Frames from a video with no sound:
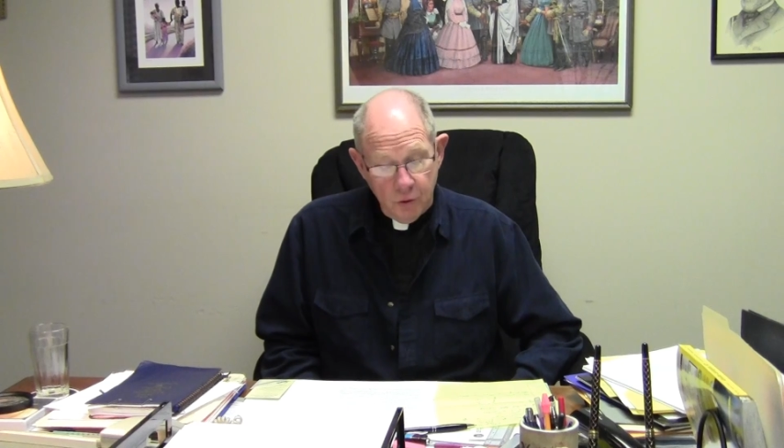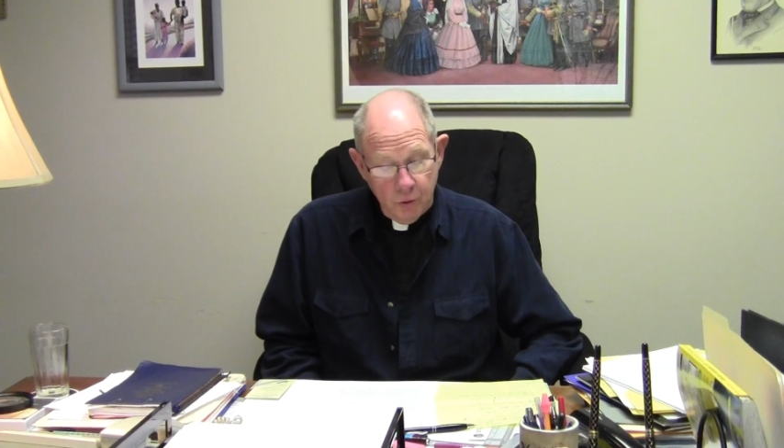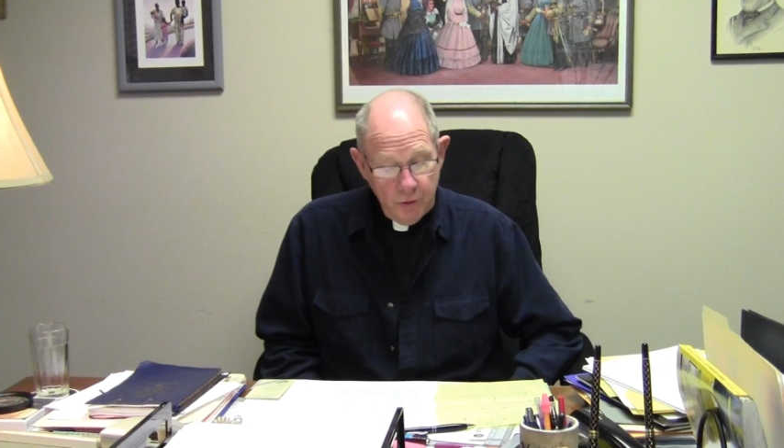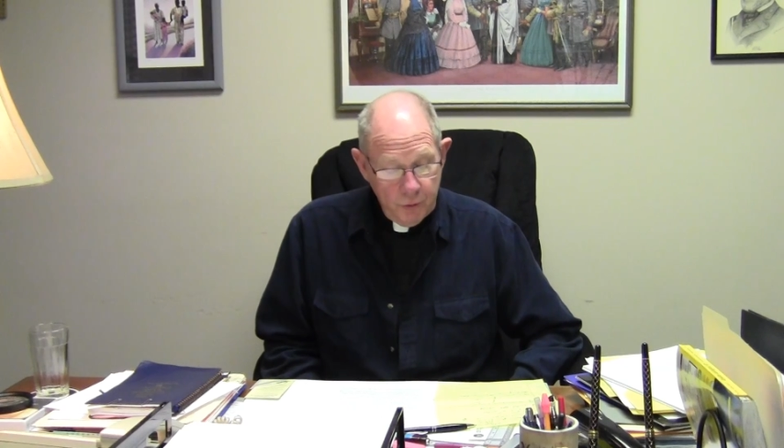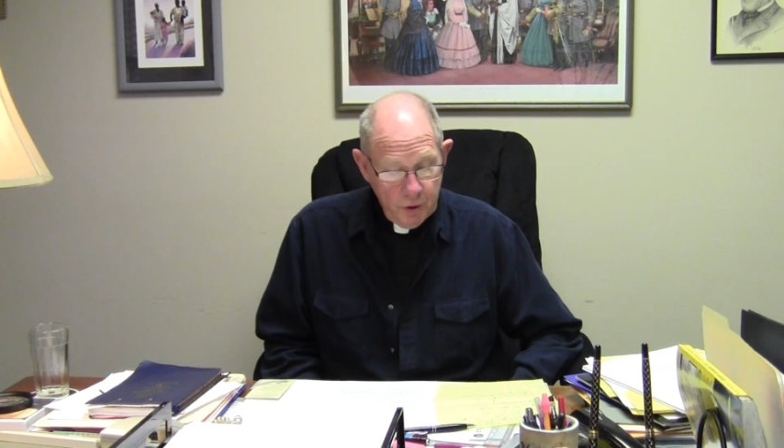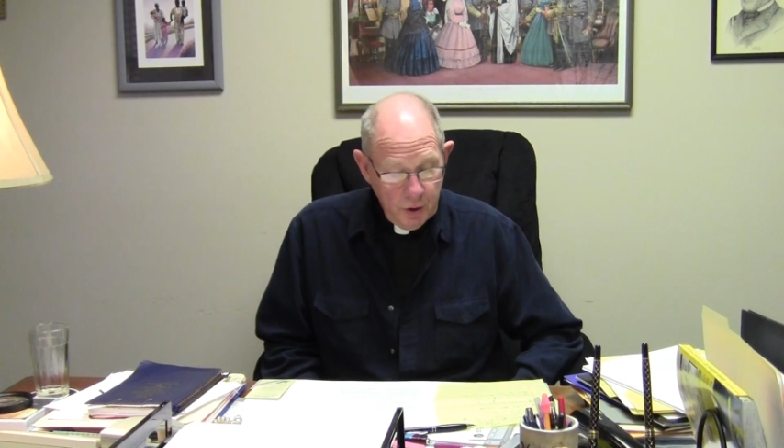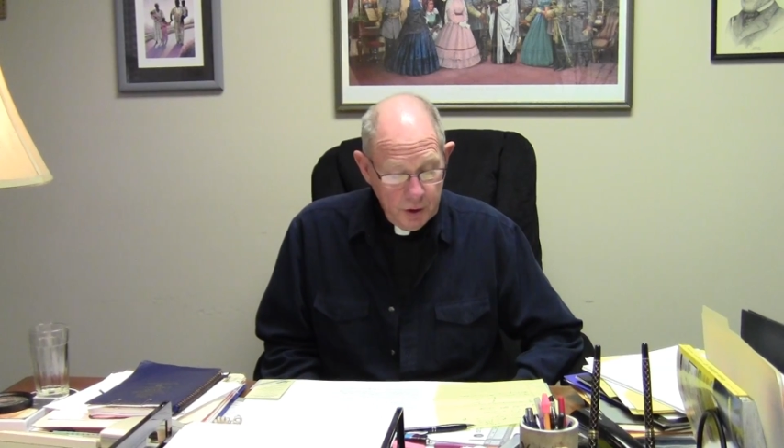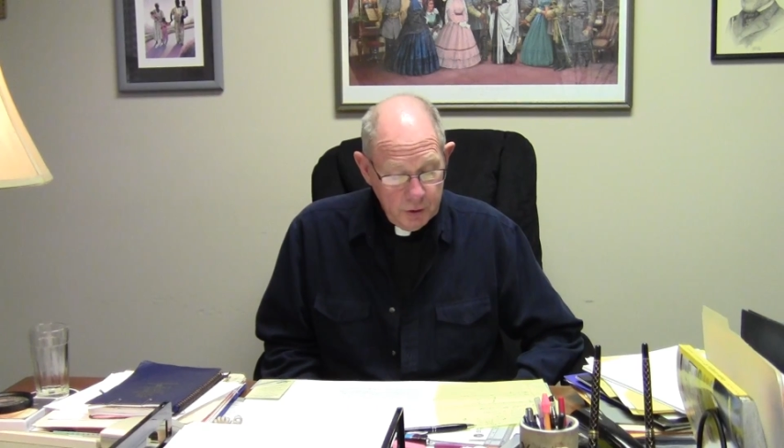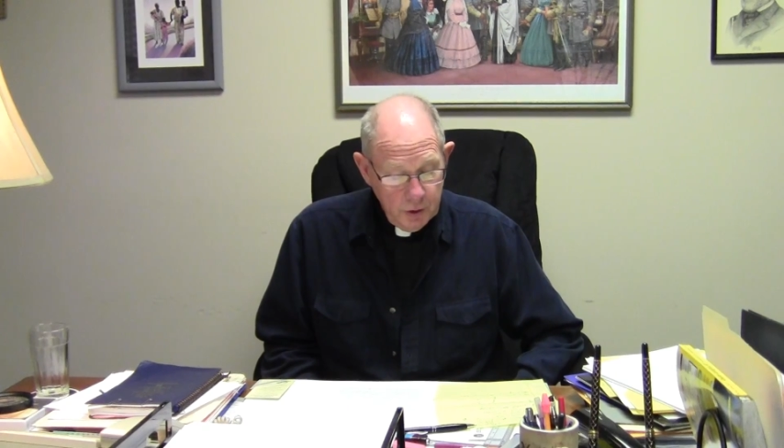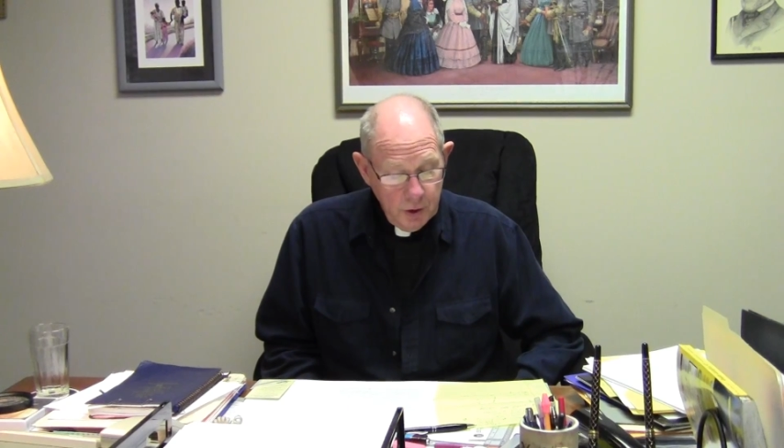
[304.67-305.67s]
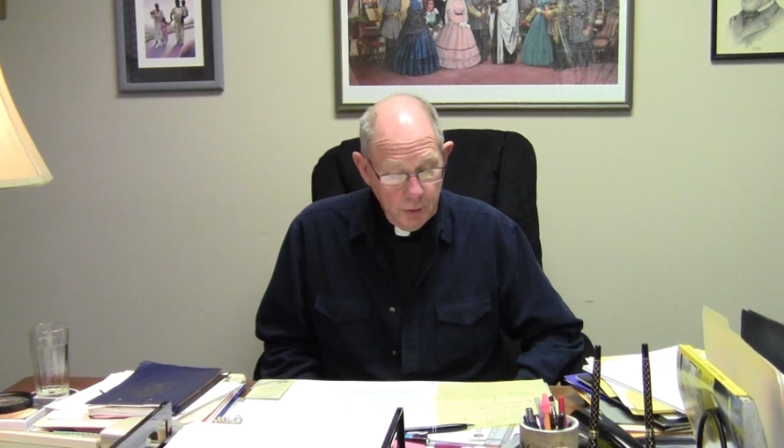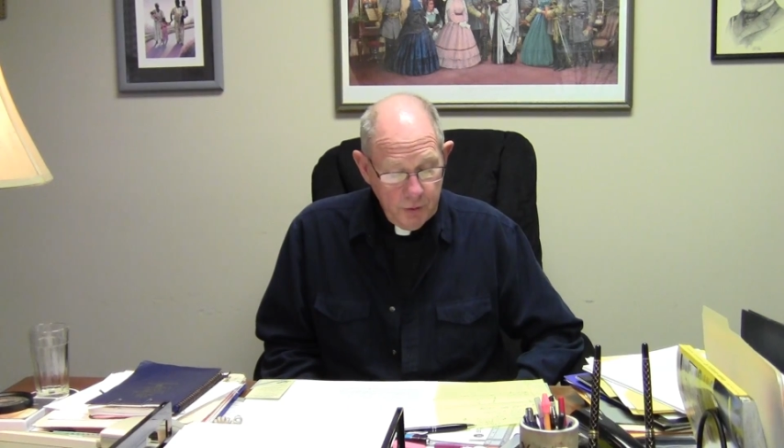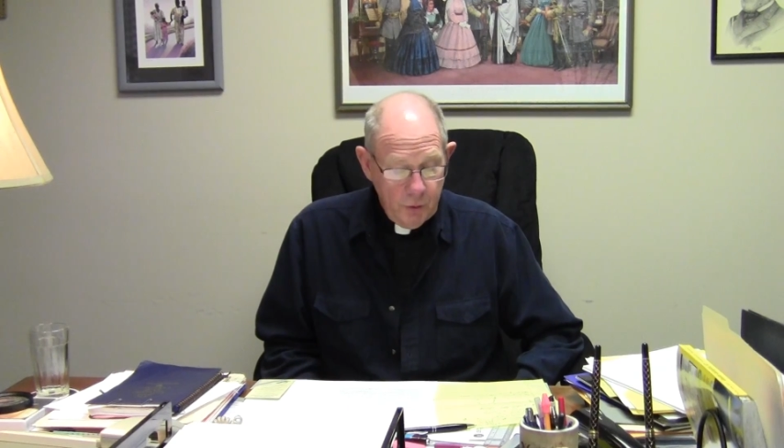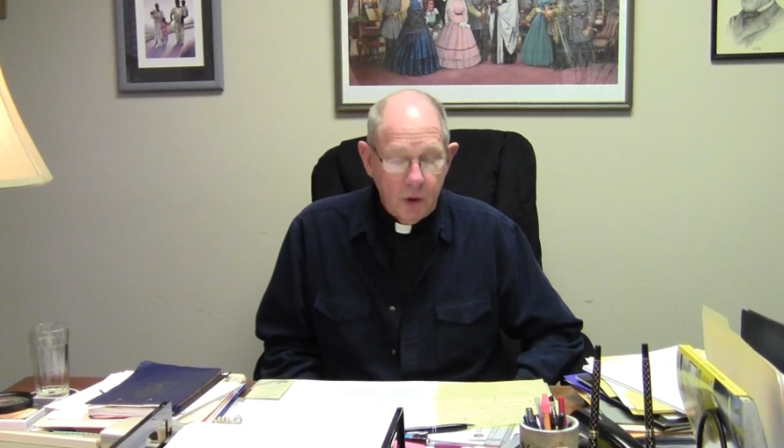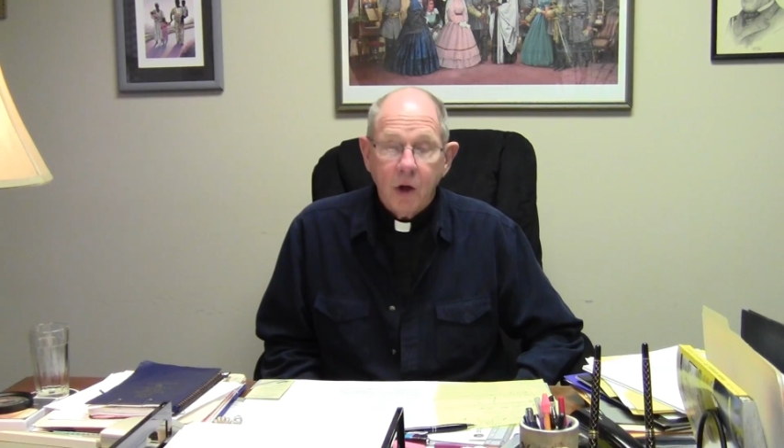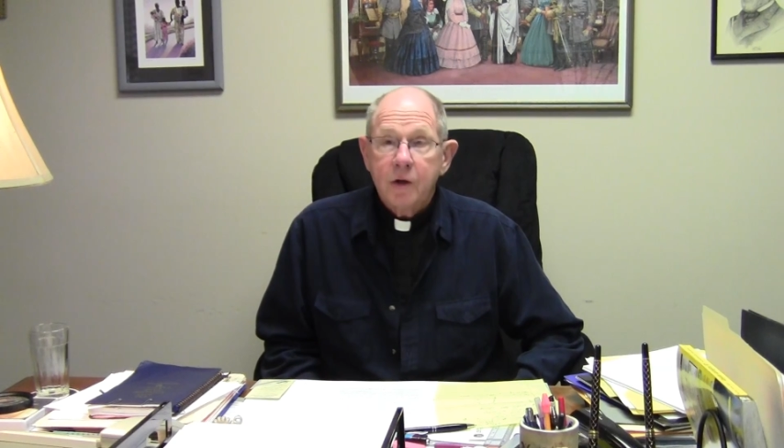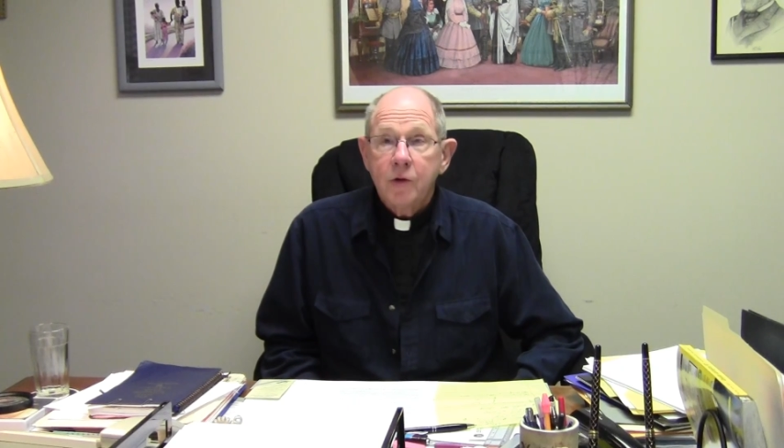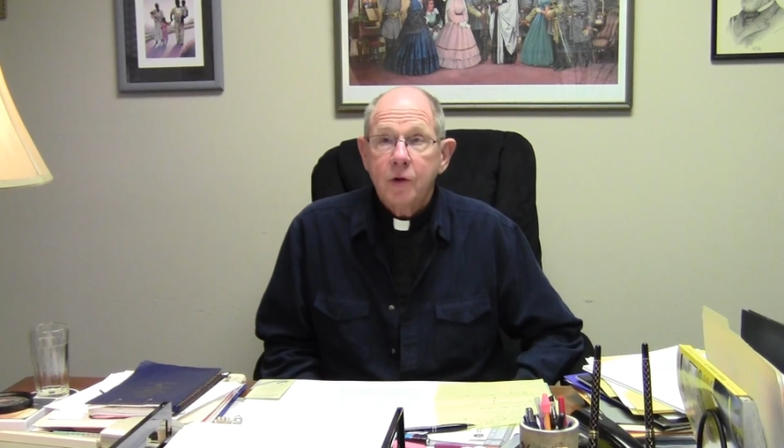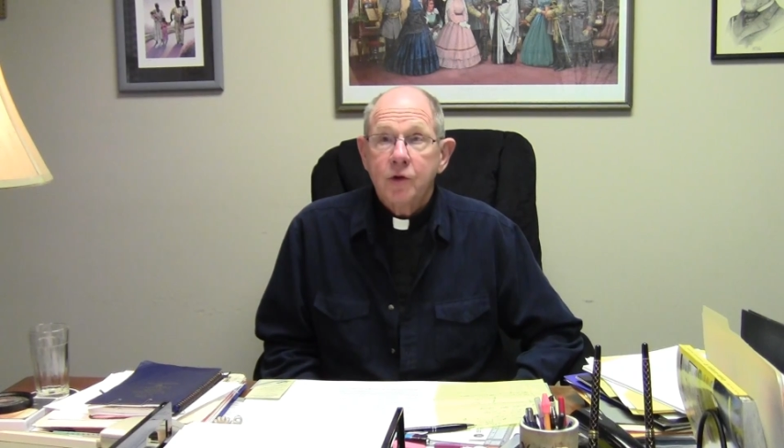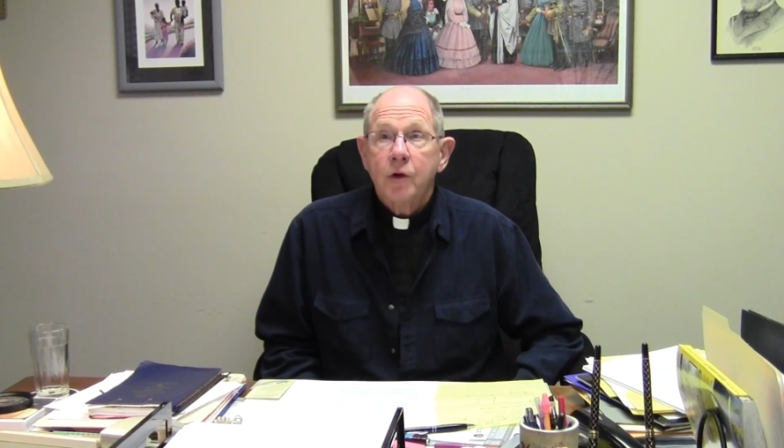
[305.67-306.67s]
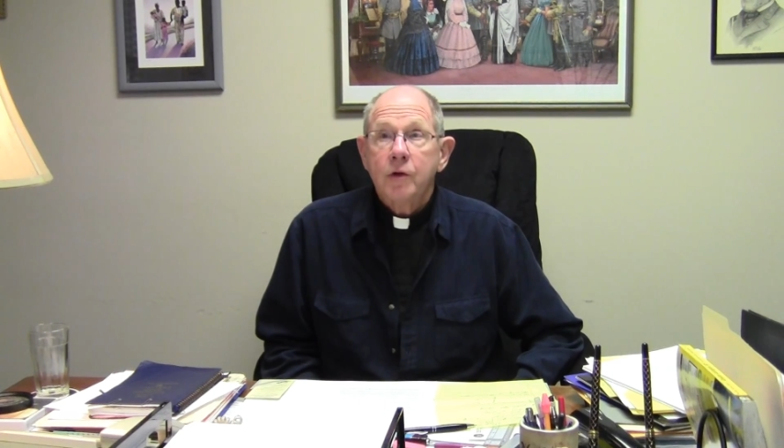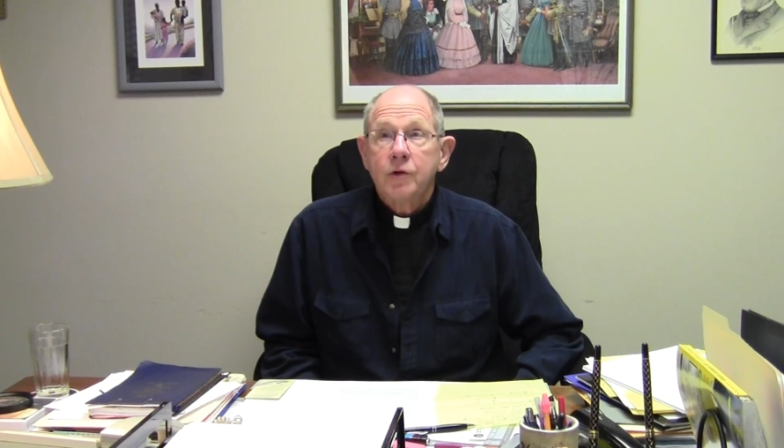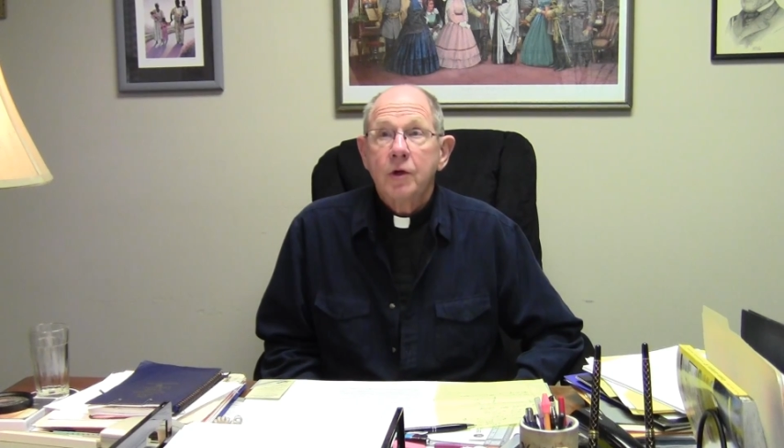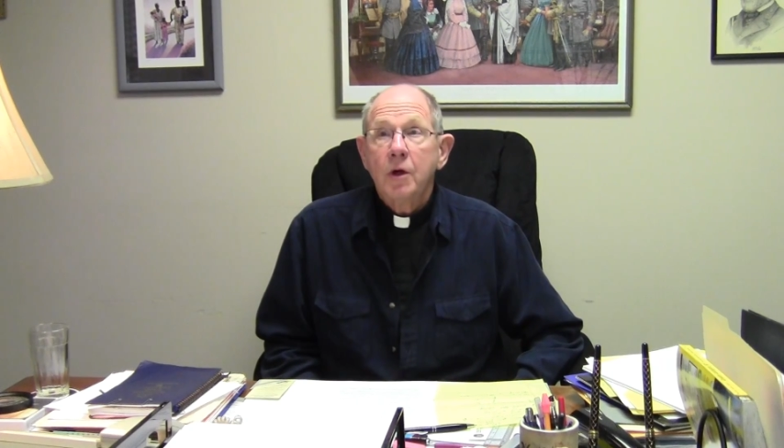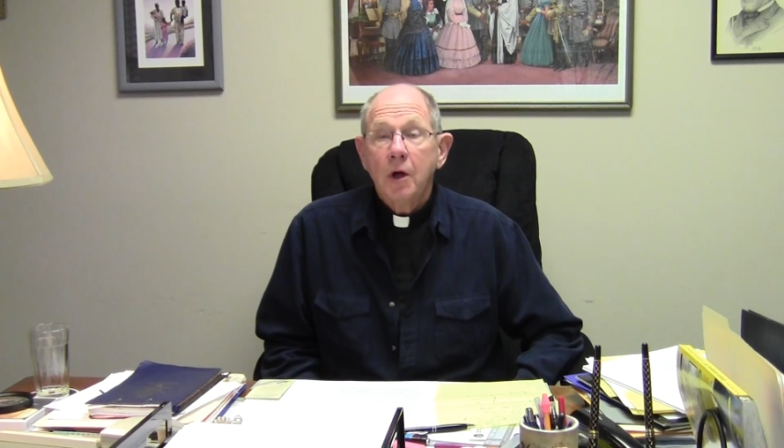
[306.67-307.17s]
to with regard to the church.